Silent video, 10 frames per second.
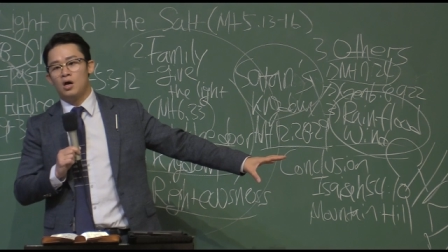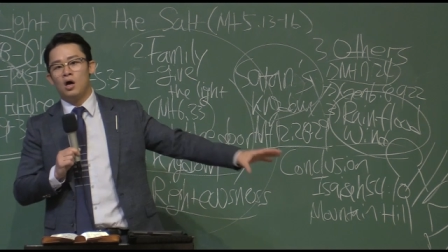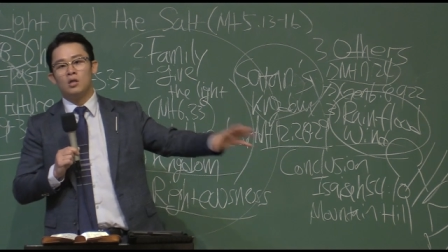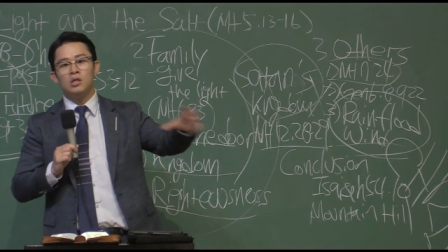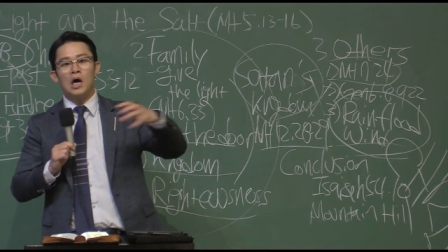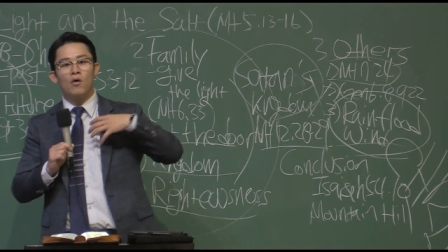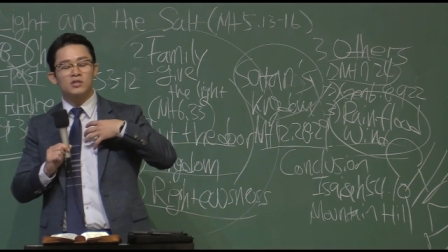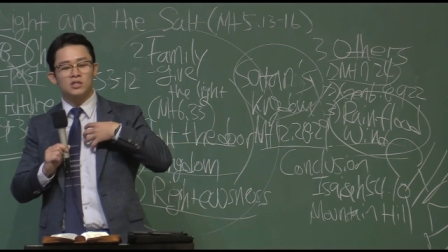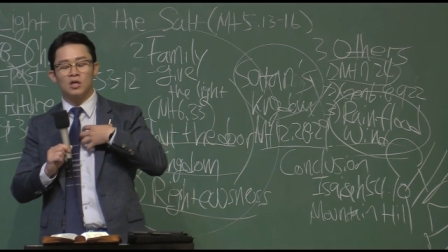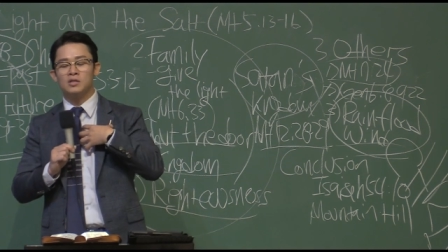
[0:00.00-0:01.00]
allow
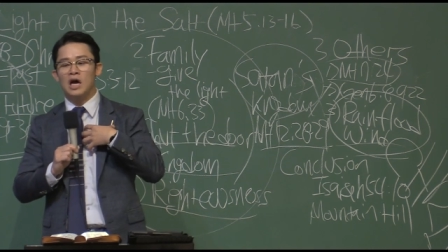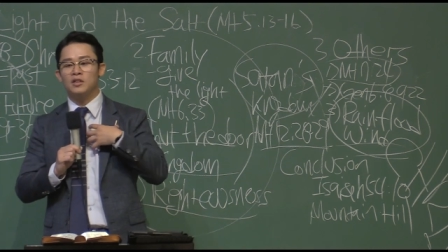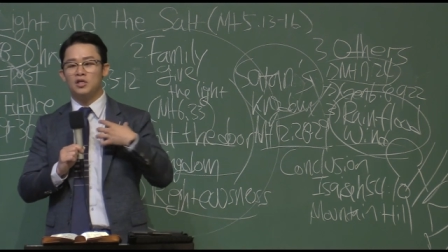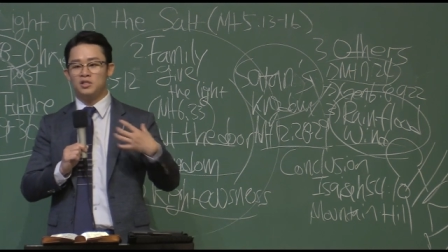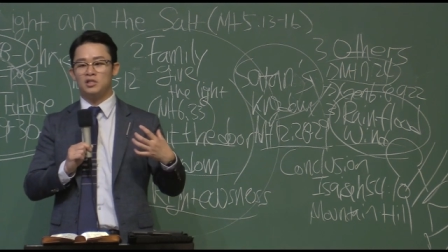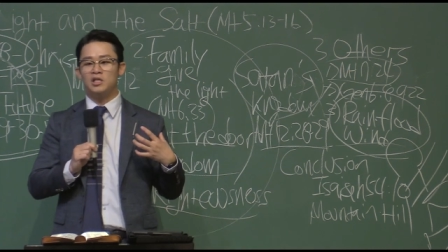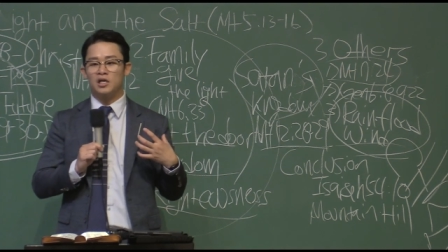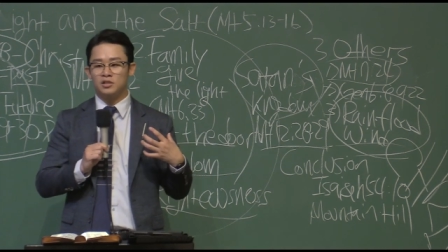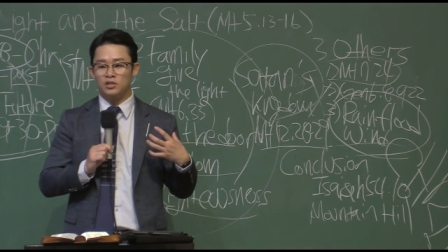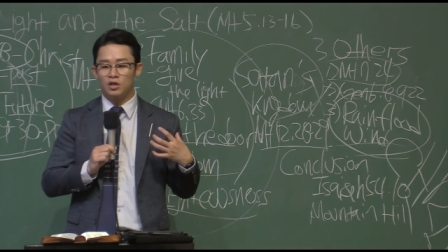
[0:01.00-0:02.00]
us another
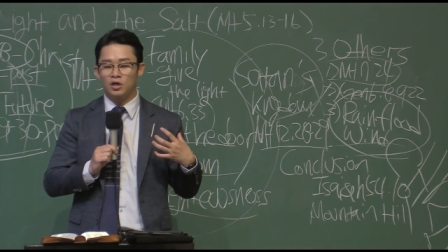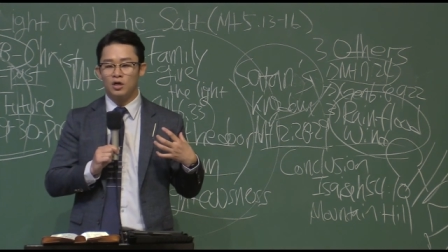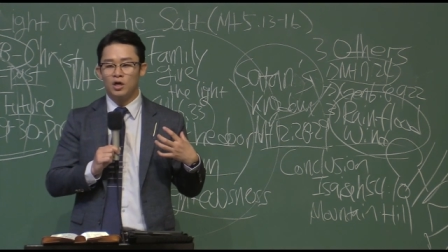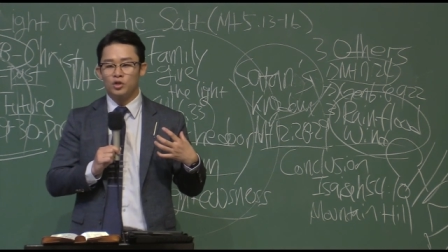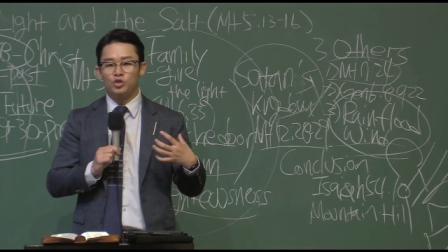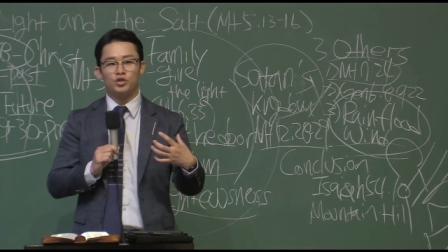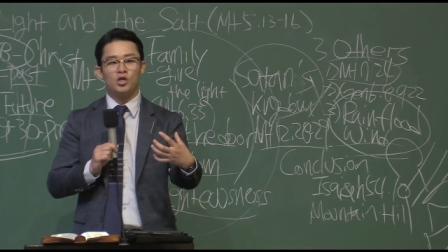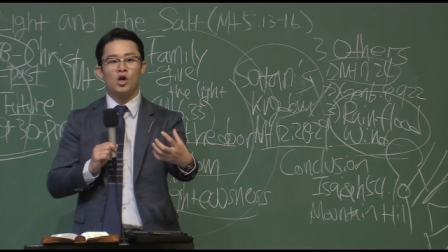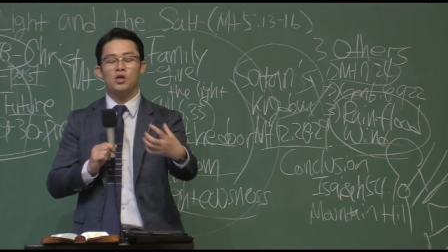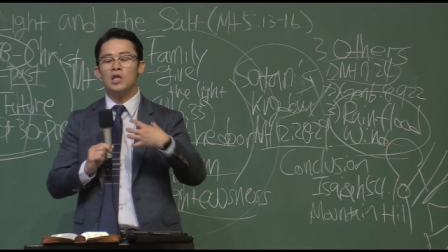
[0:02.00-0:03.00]
disaster to
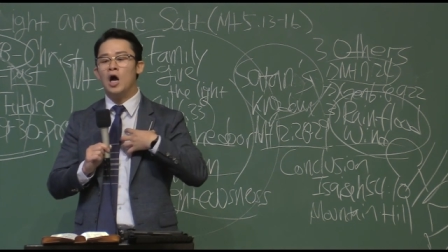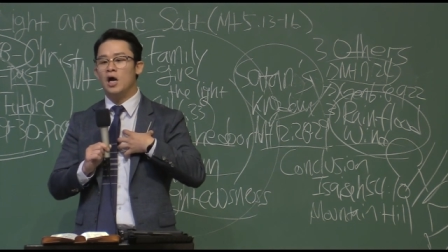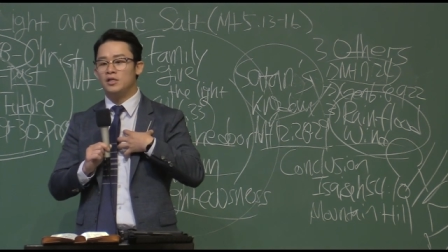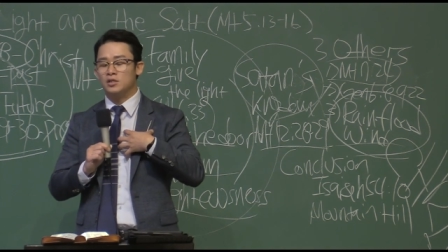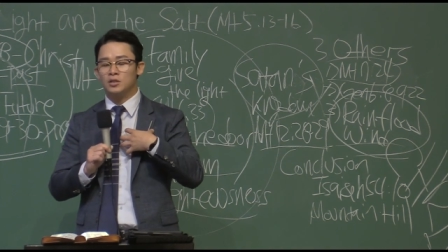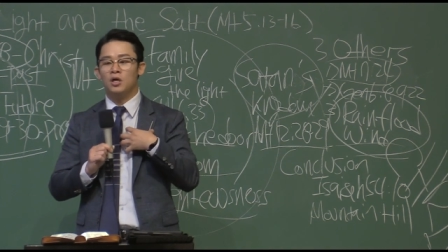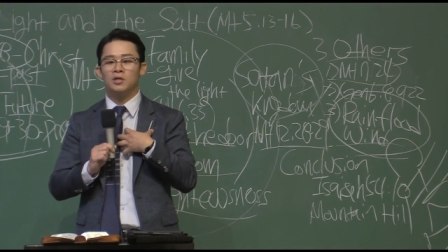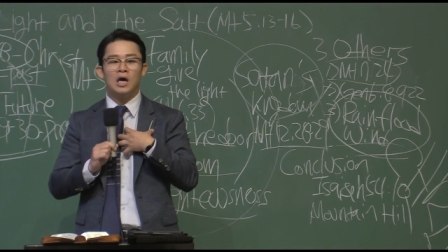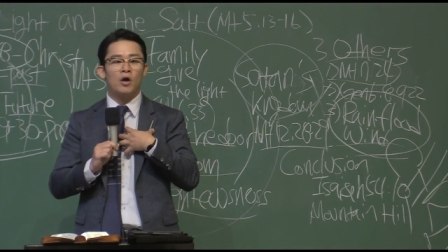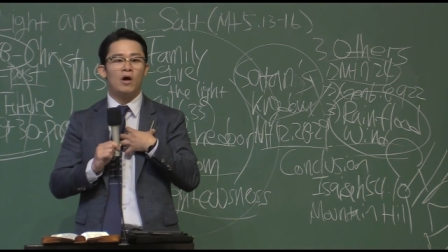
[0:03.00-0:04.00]
turn,
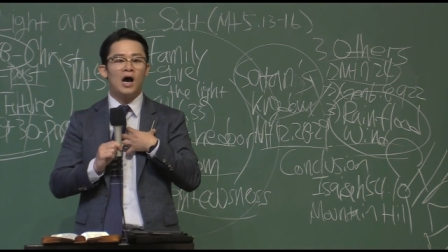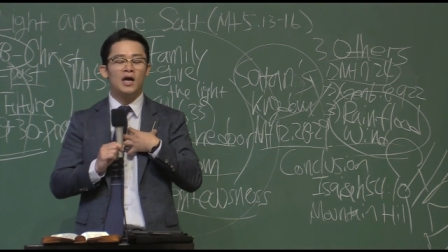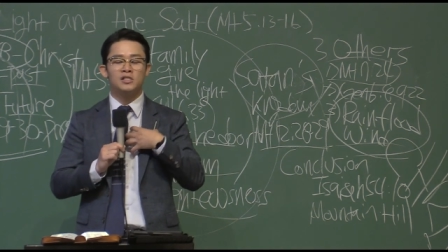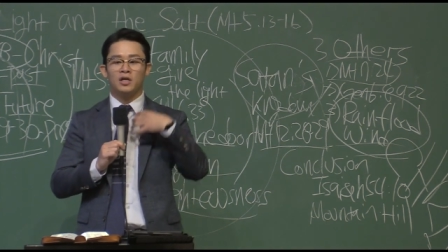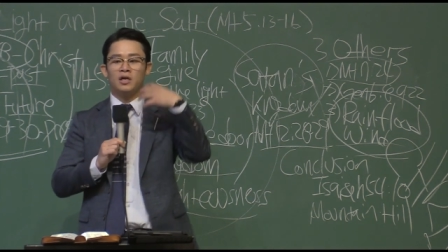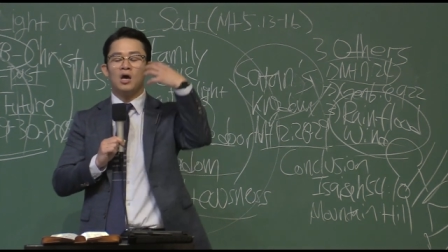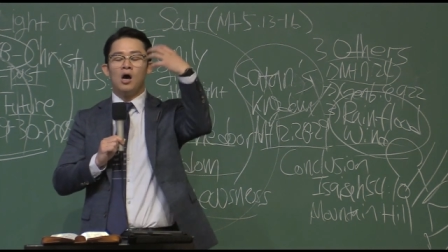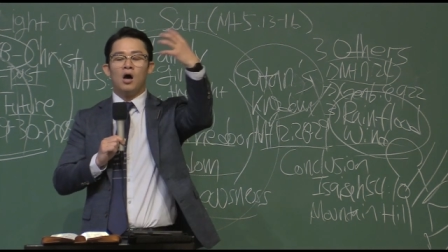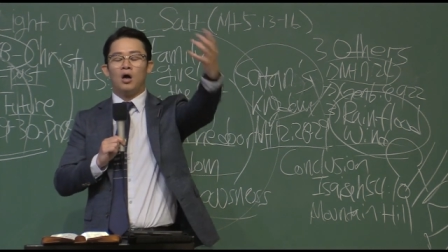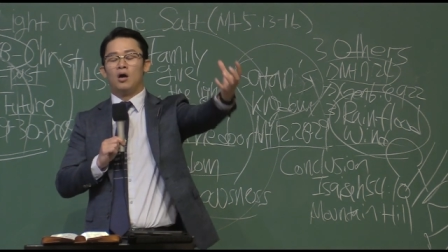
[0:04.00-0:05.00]
turn, our eyes,
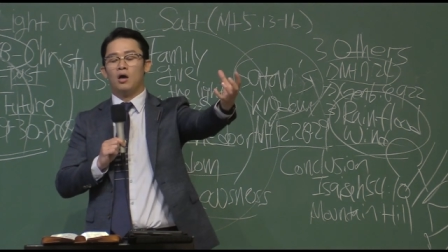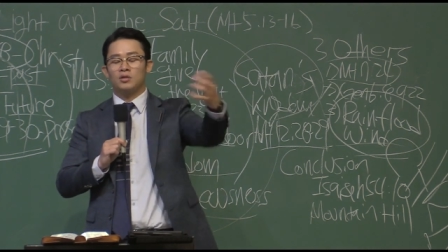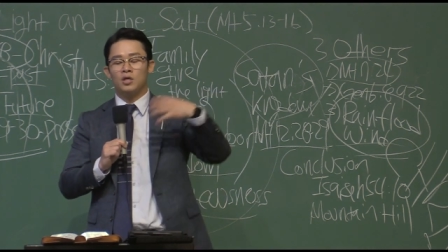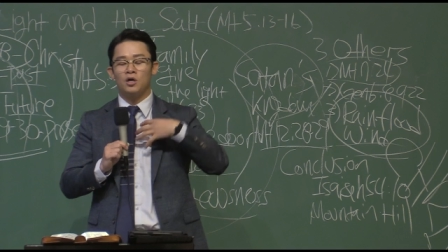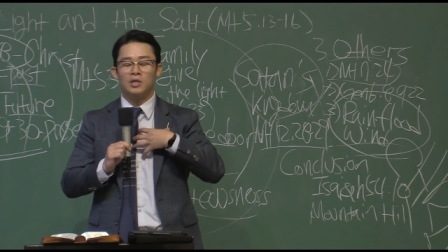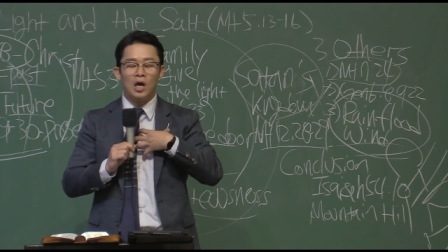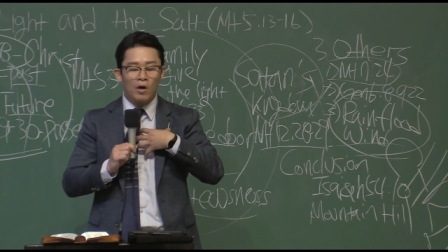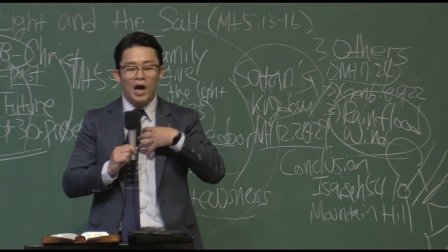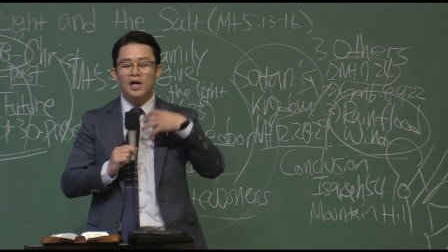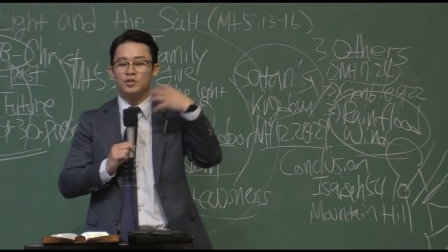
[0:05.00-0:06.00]
turn our
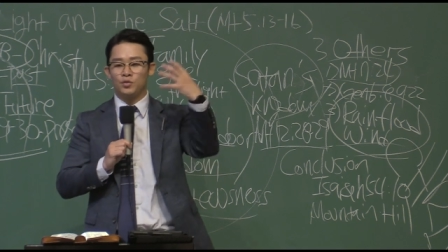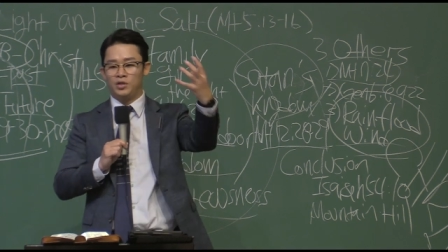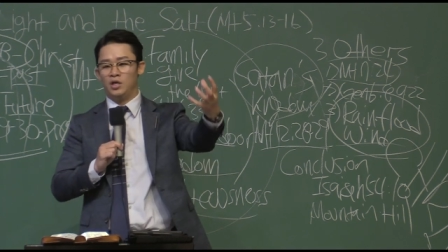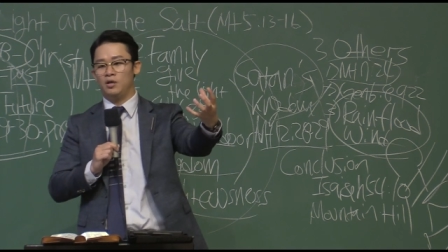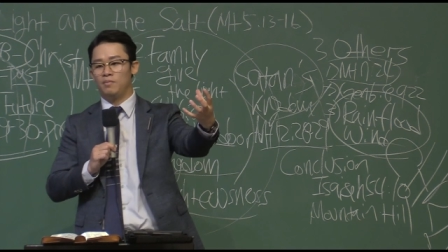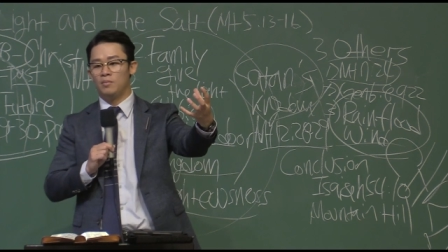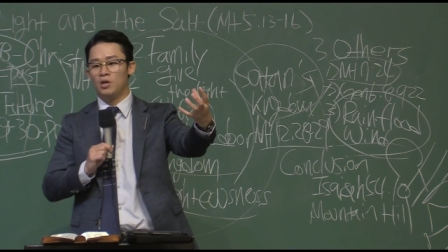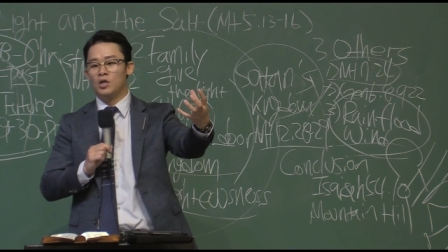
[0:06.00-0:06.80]
eyes on Him.